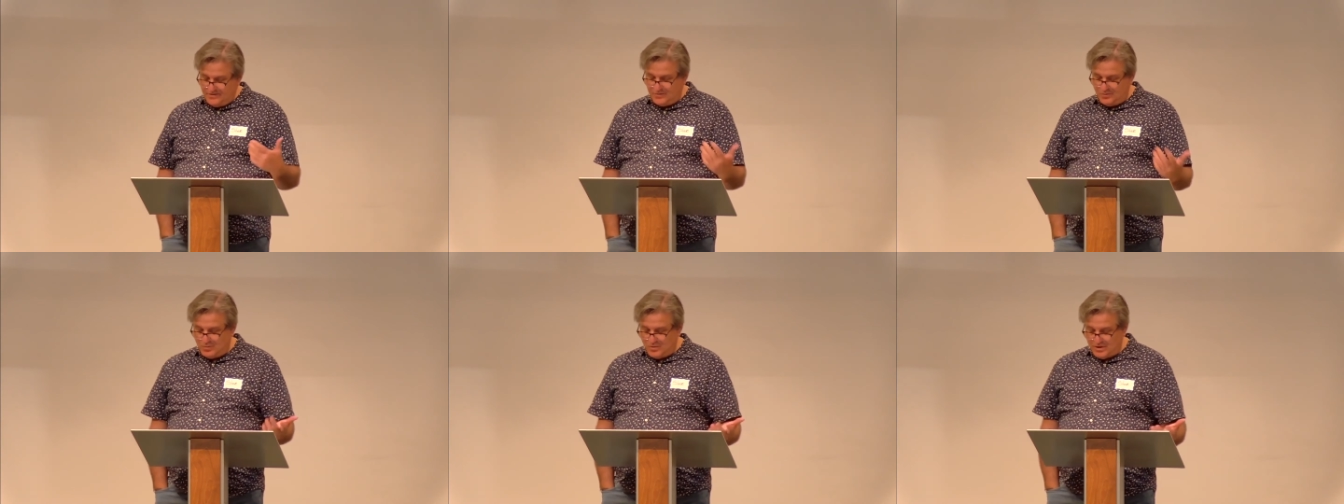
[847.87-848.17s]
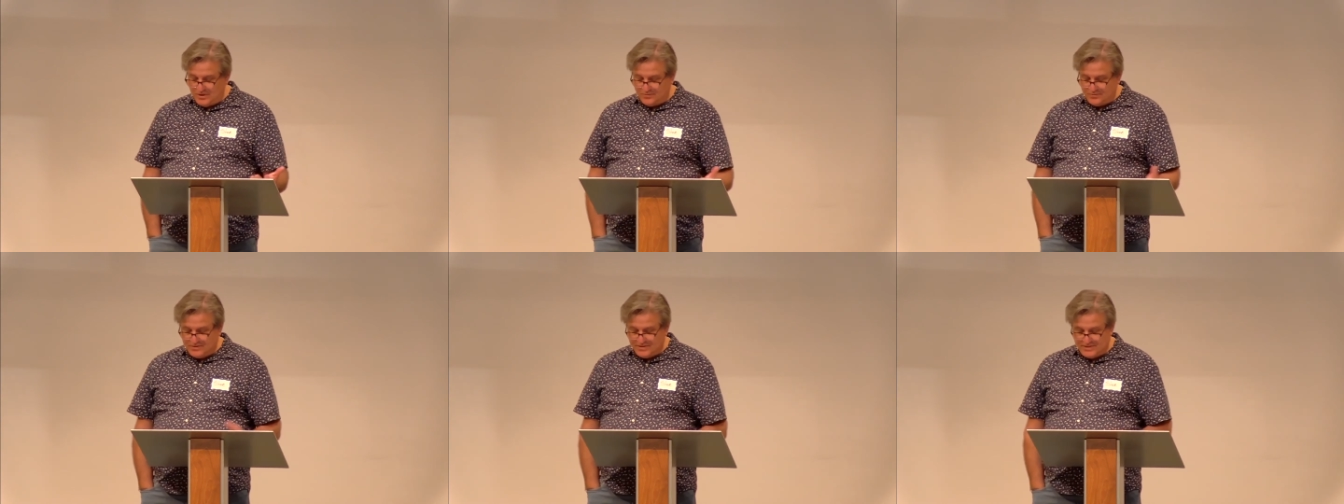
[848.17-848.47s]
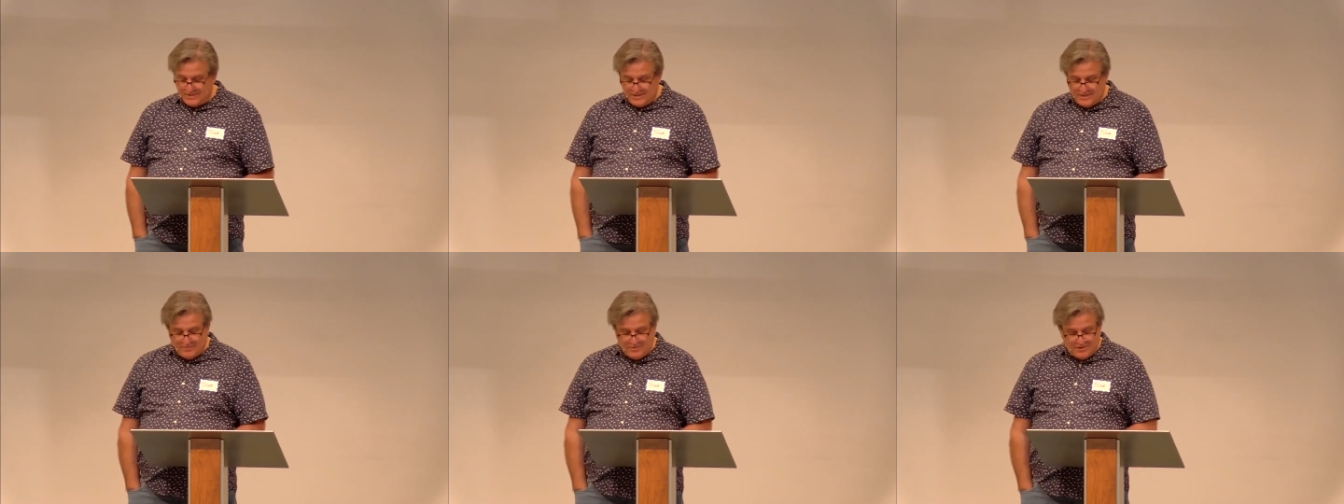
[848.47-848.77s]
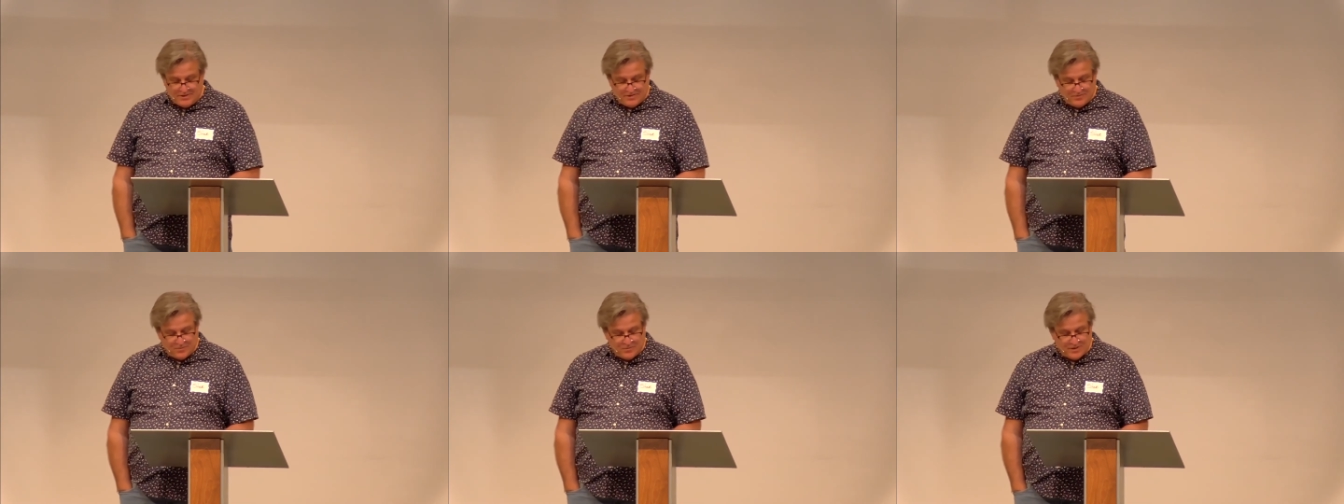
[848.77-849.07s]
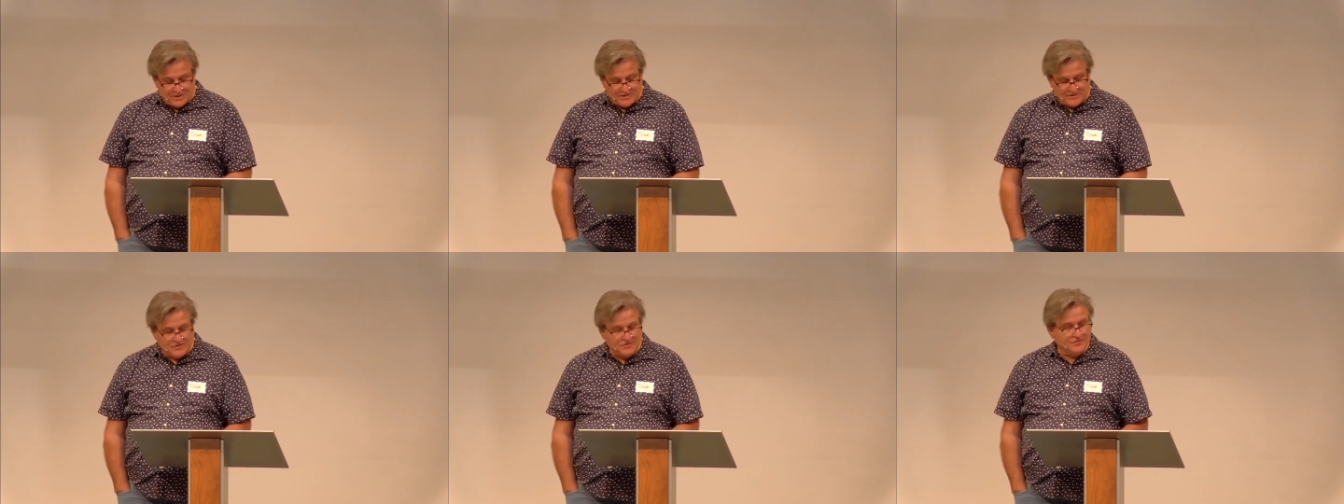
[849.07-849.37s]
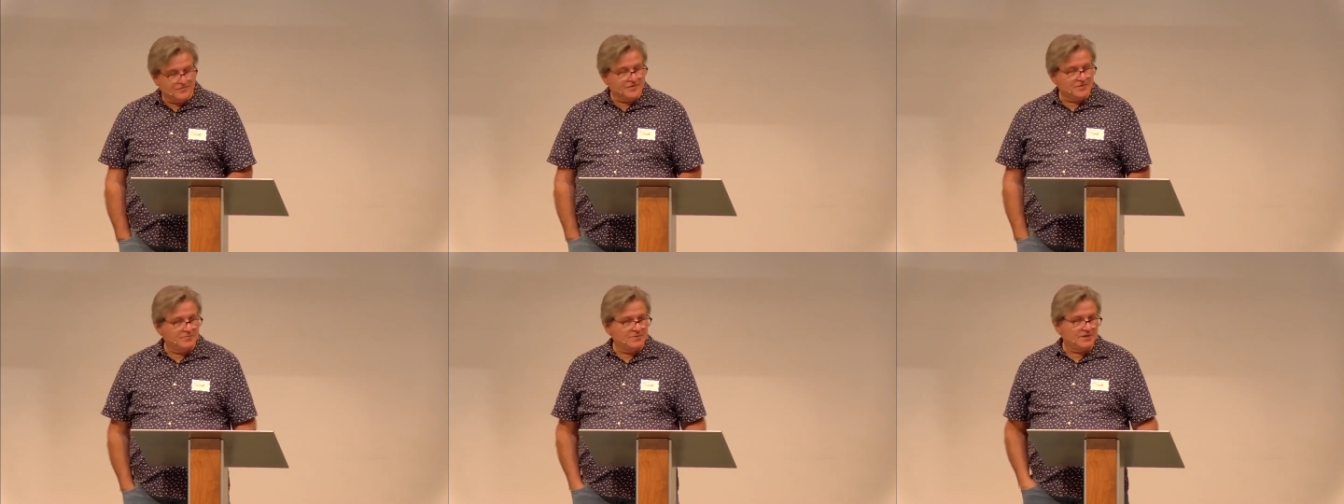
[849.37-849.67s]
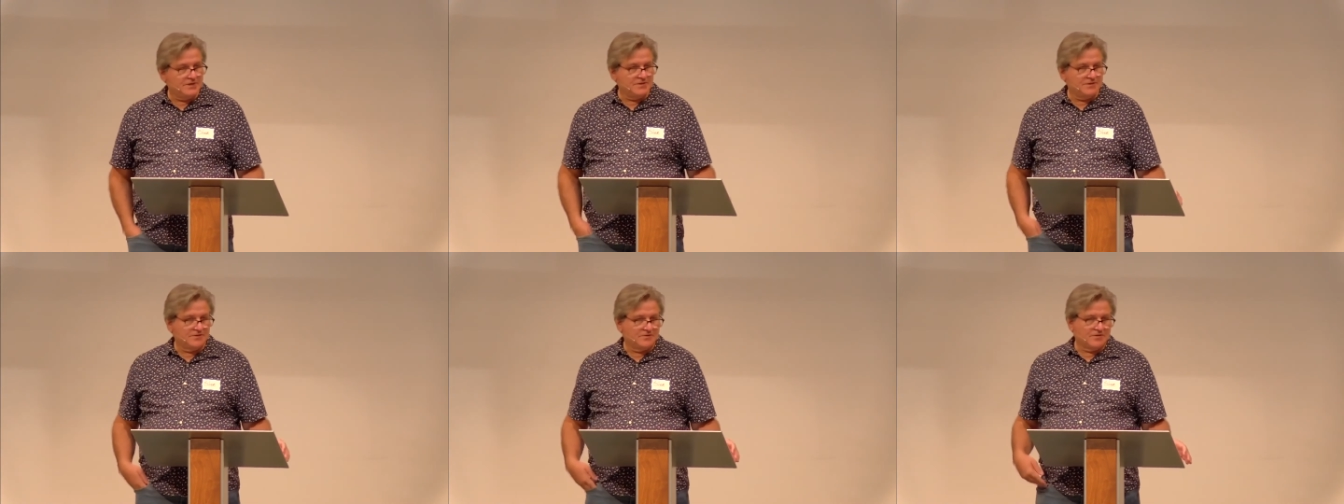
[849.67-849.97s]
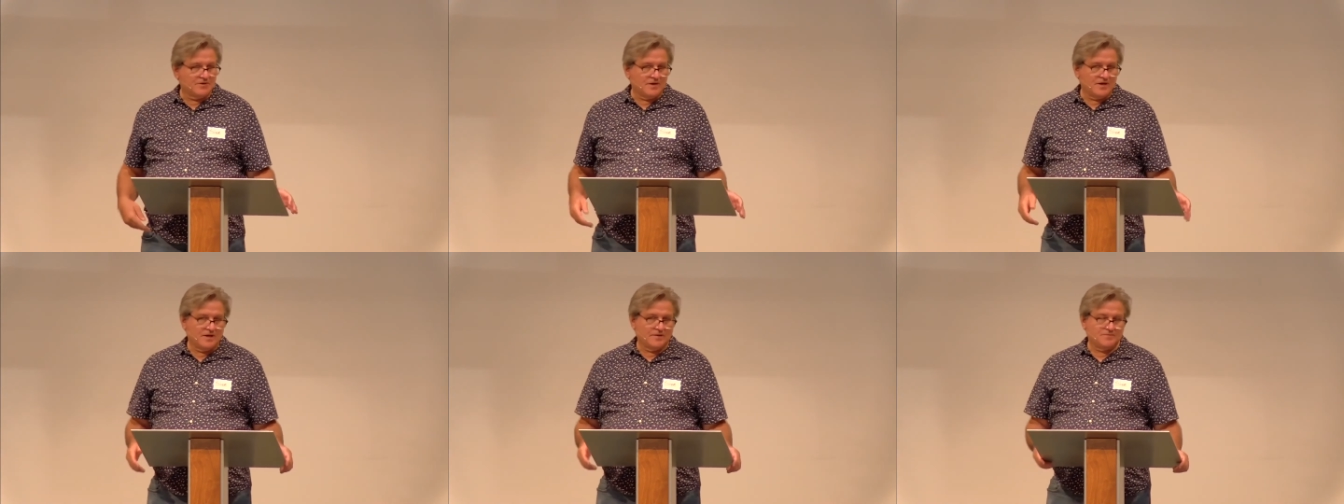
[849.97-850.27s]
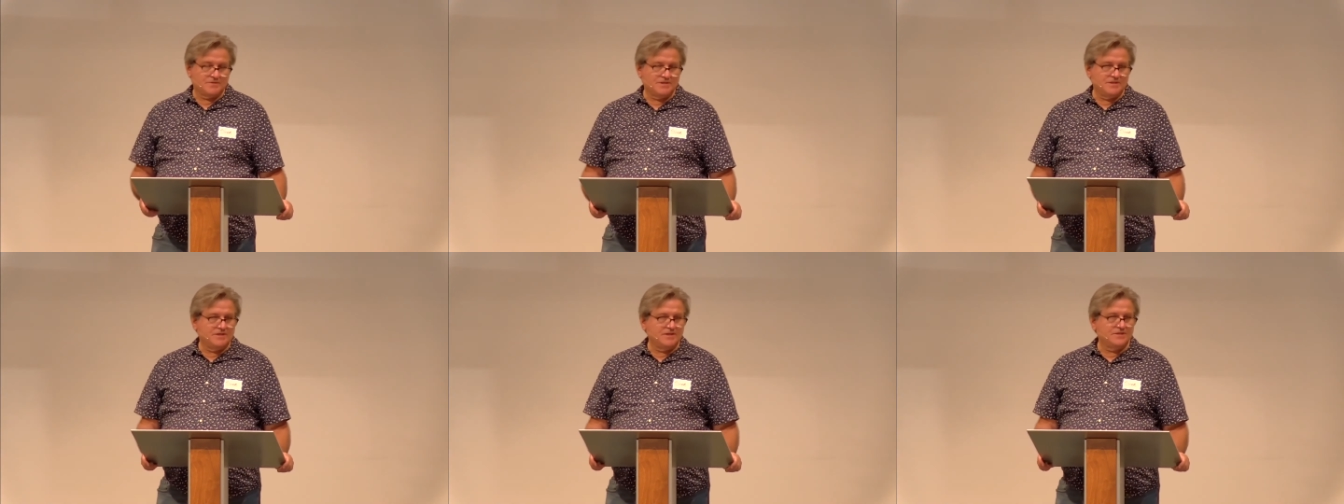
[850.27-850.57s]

the one redeeming the ones who've committed the crimes.